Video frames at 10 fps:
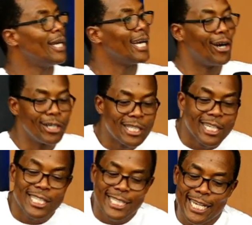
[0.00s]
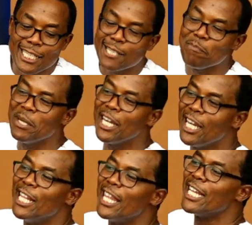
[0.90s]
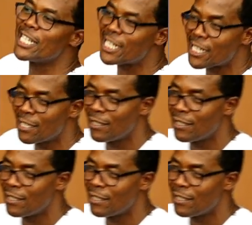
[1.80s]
God says, Test me in this.